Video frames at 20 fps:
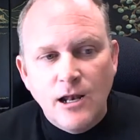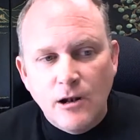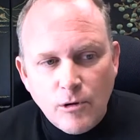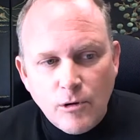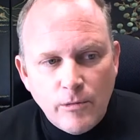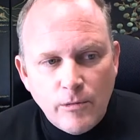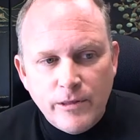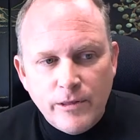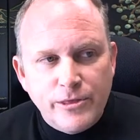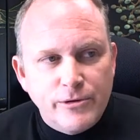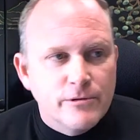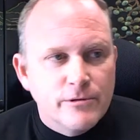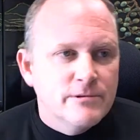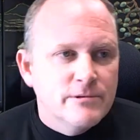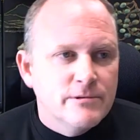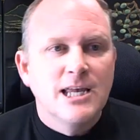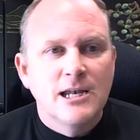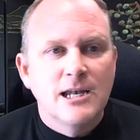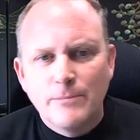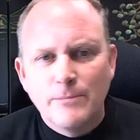going through and
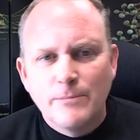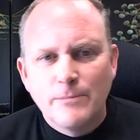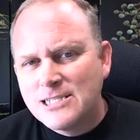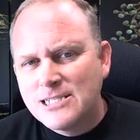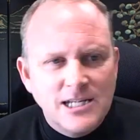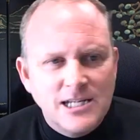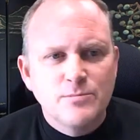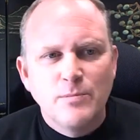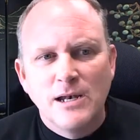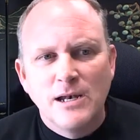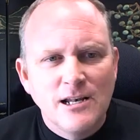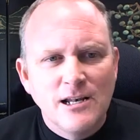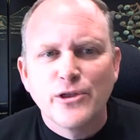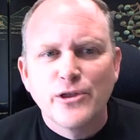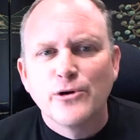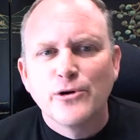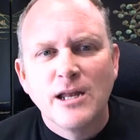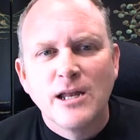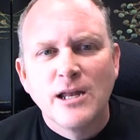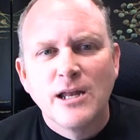setting up a site and spending
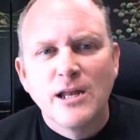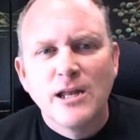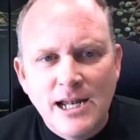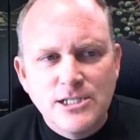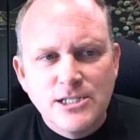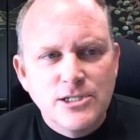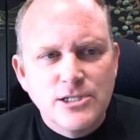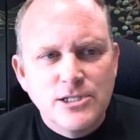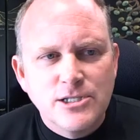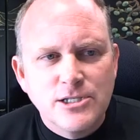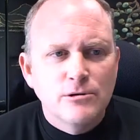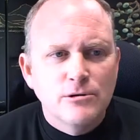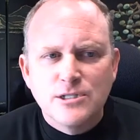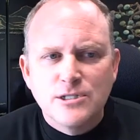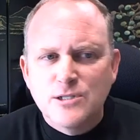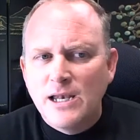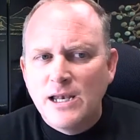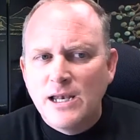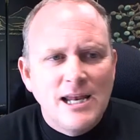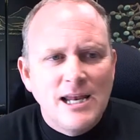30 minutes, you're
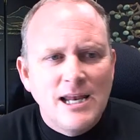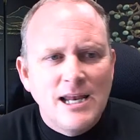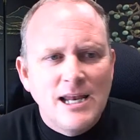spending